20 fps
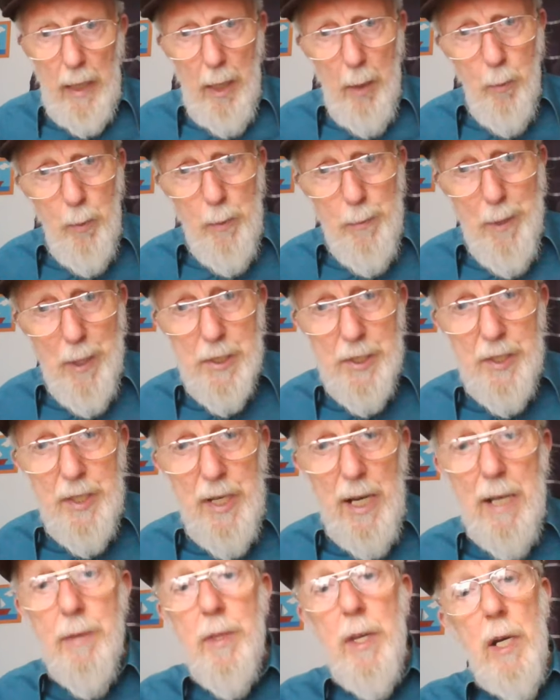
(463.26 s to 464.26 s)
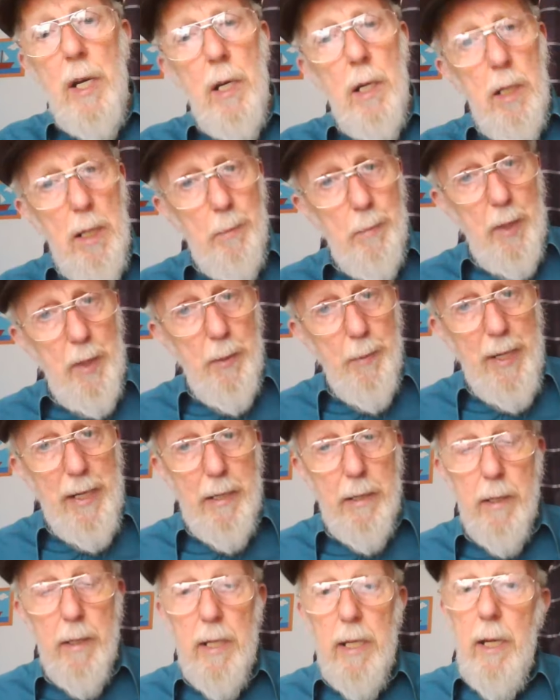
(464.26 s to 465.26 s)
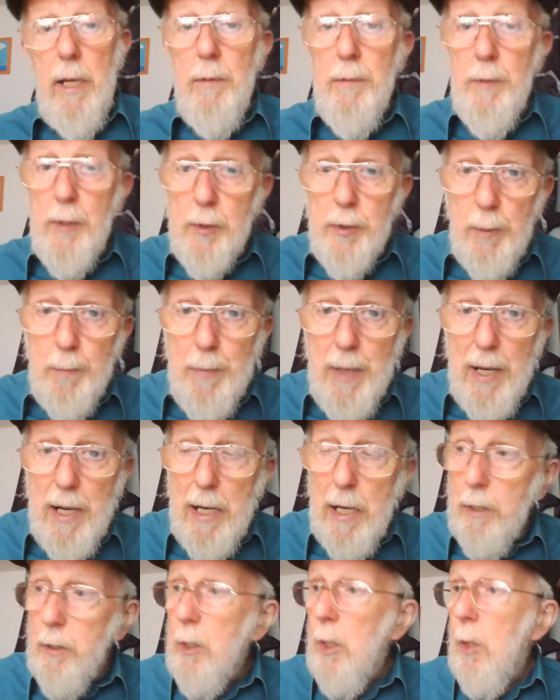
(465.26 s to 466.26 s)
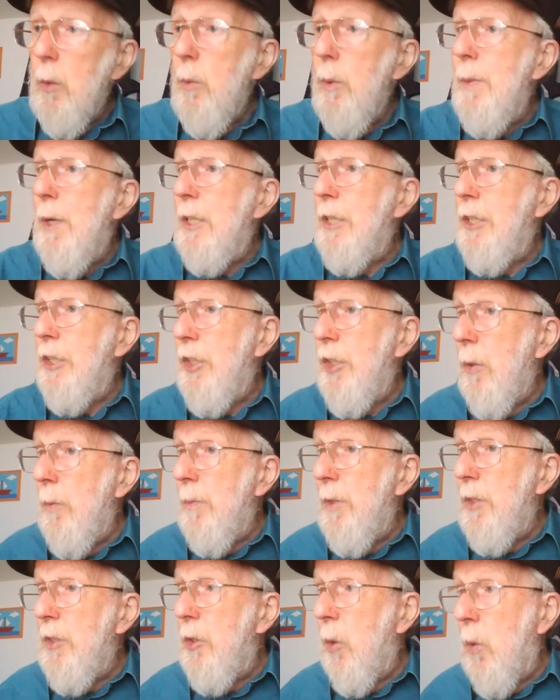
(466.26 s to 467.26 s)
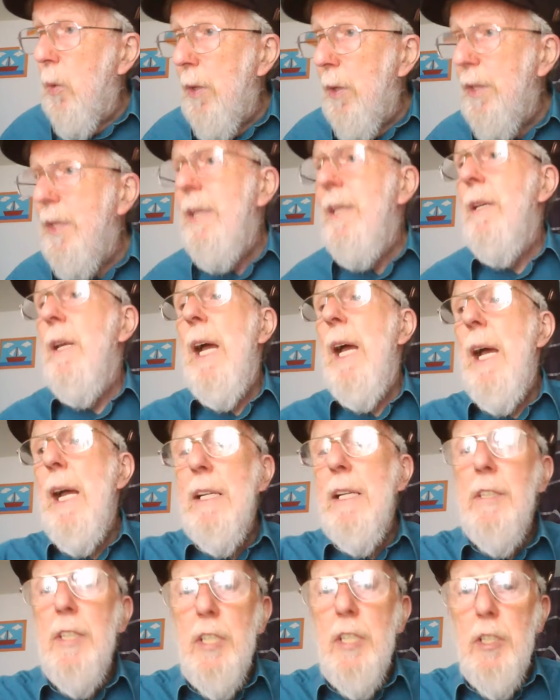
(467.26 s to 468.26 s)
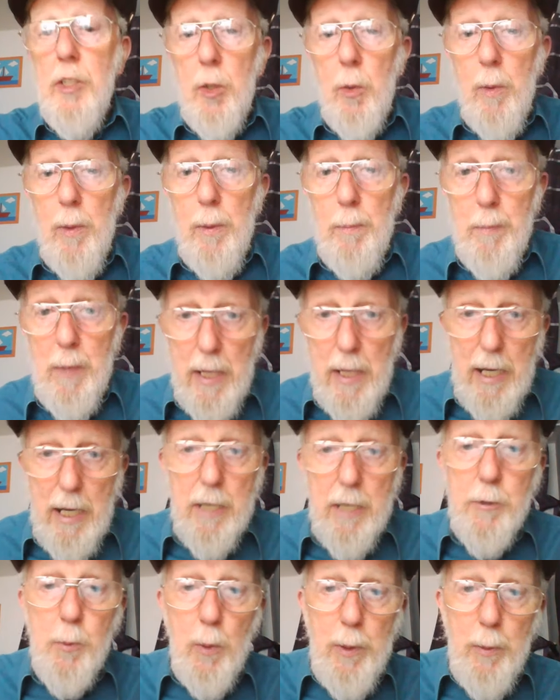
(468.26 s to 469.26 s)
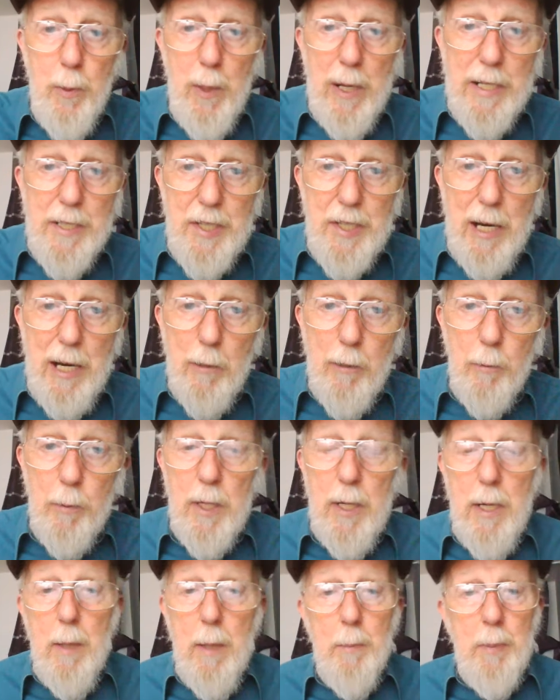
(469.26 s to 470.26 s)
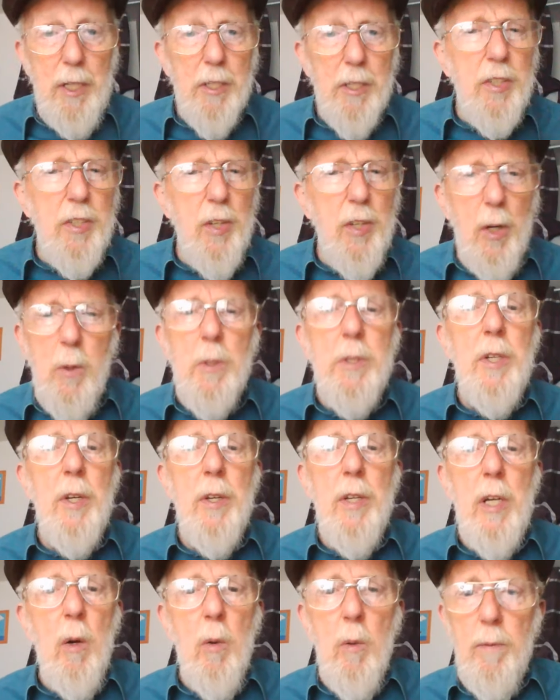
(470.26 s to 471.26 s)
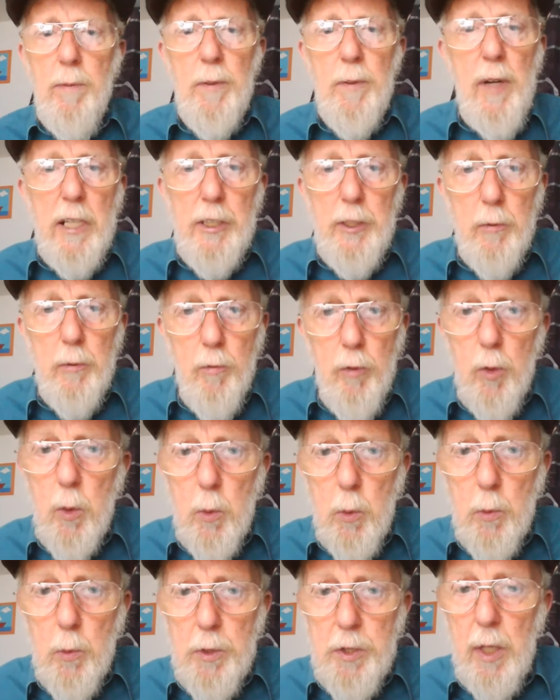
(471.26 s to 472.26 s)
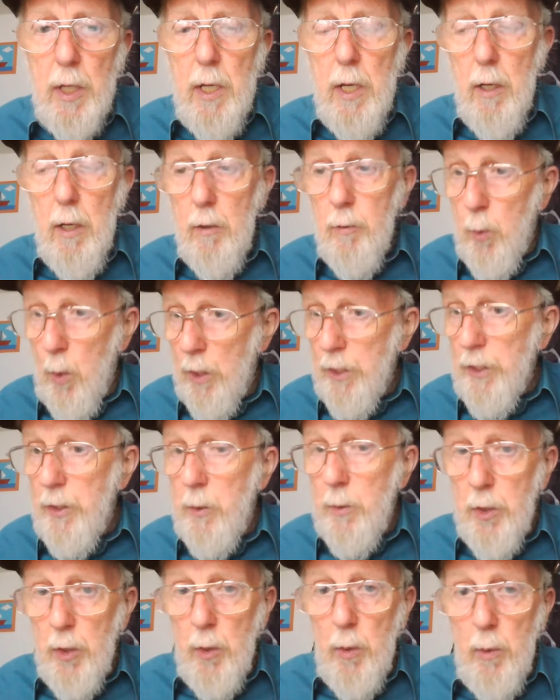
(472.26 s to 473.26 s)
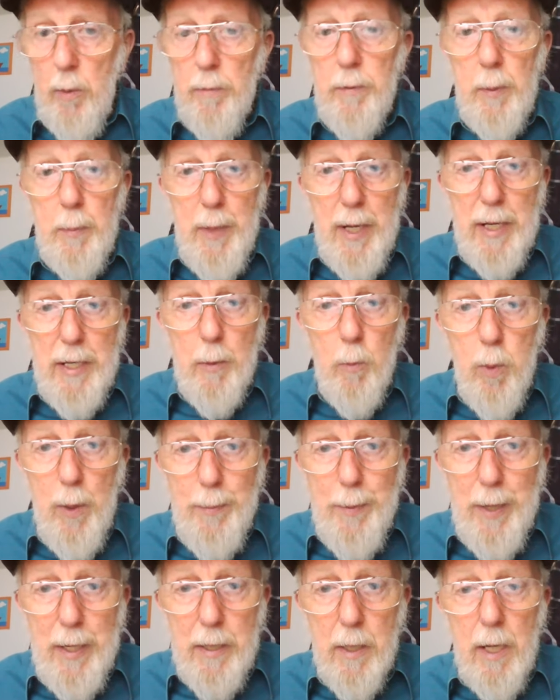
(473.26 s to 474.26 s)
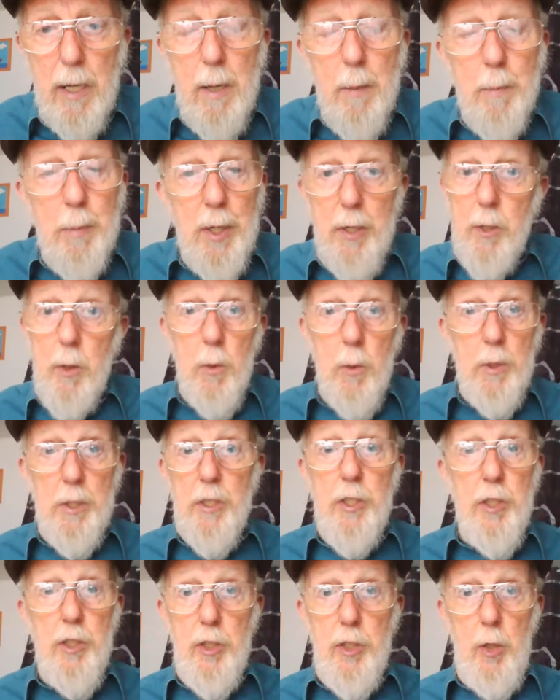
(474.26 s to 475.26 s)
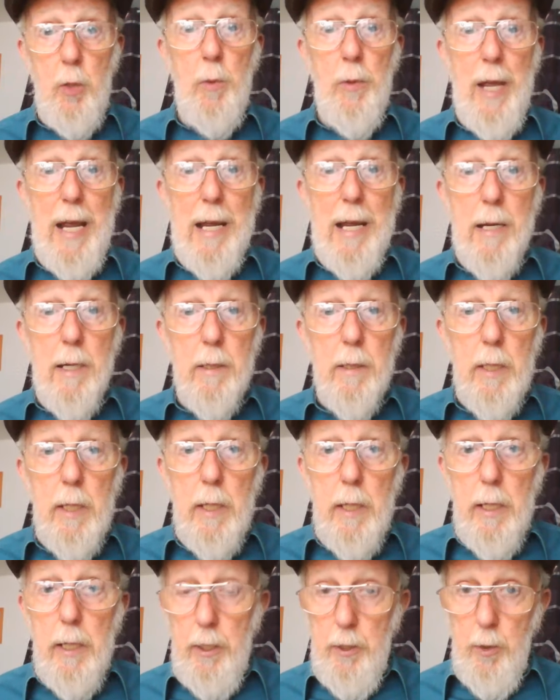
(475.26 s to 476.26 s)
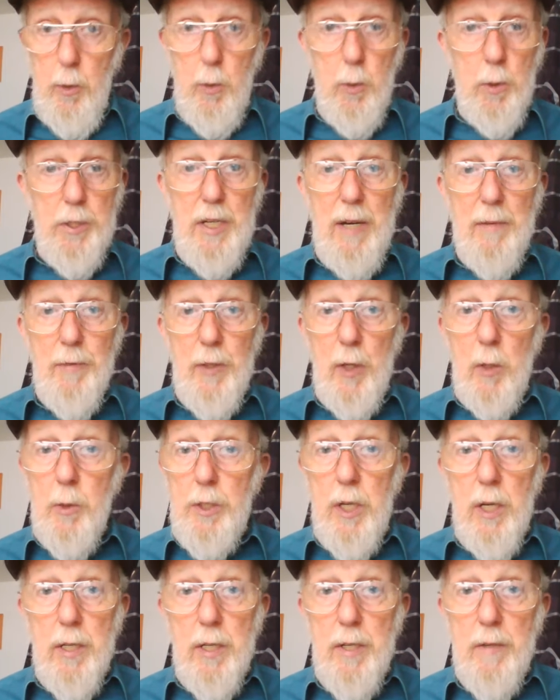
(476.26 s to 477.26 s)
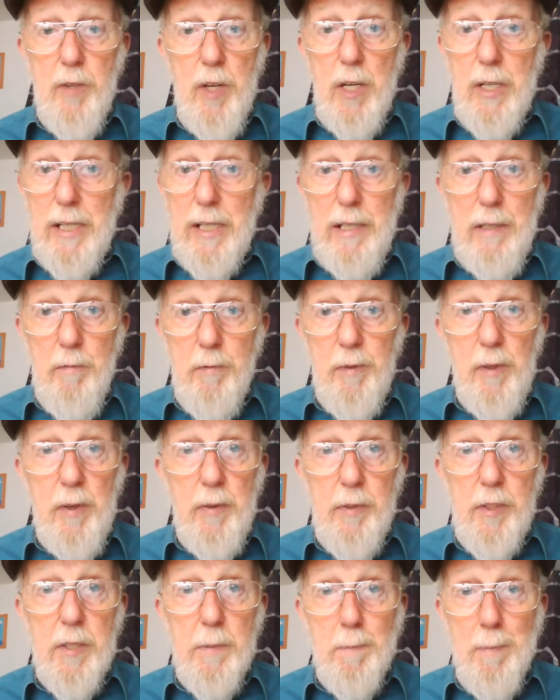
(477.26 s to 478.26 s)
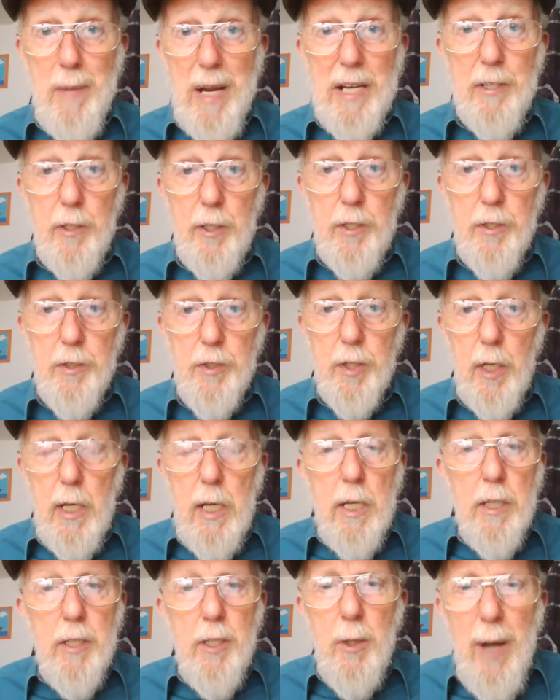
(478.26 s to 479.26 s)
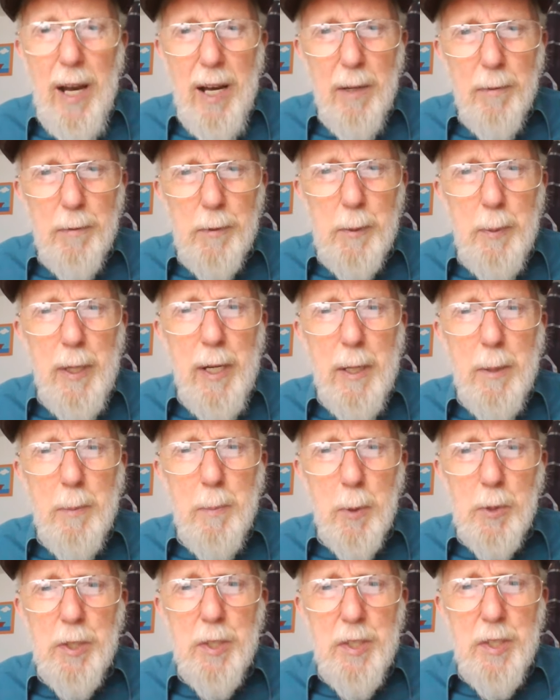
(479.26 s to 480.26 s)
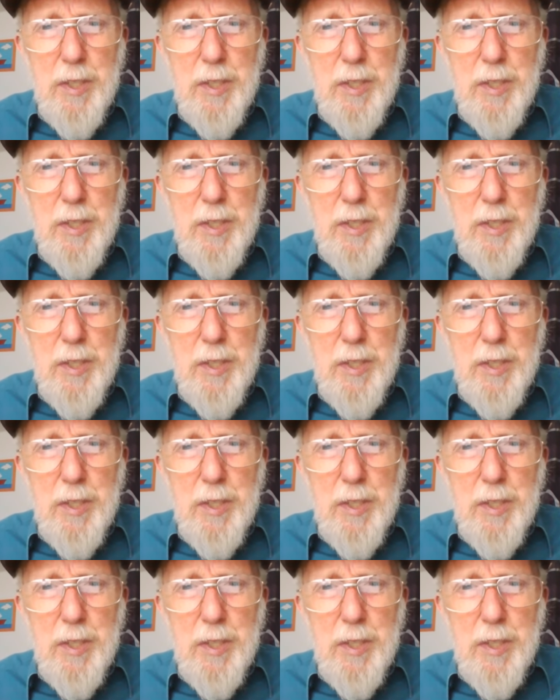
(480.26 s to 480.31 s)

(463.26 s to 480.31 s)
and we might stand there and let them come in. If it's a man, we might just open the door and then hand it to them as we went out, because those are the old fashioned rules of what you do for men and women. But in order to do that, in order to have those kind of 1950s manners, you have to be able to